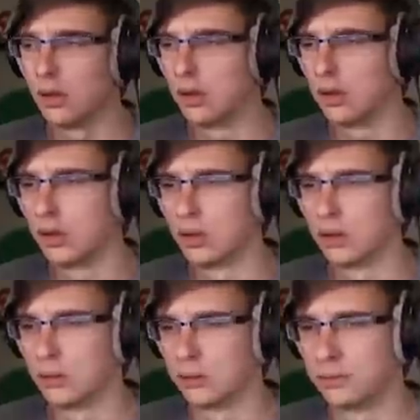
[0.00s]

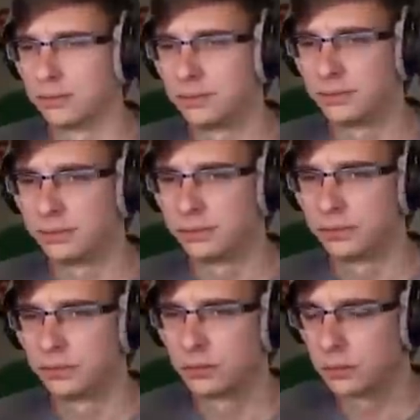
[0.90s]
Um,
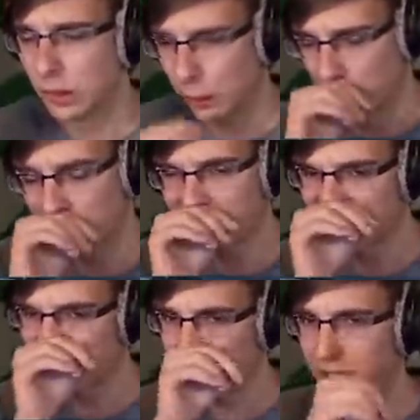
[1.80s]
I wonder if
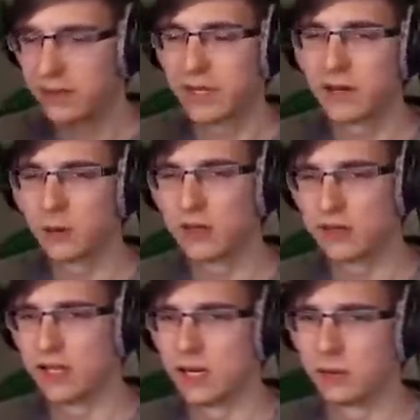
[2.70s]
this will be how the other ones
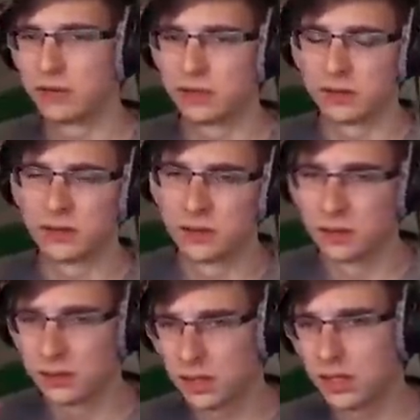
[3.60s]
did it with the,
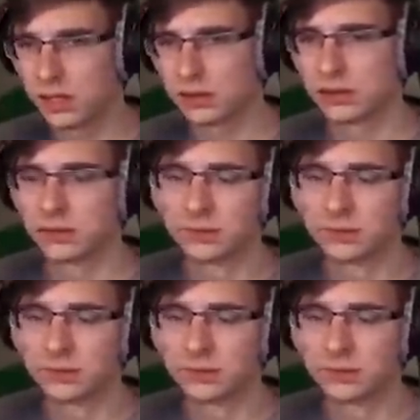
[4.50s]
the clicking thing.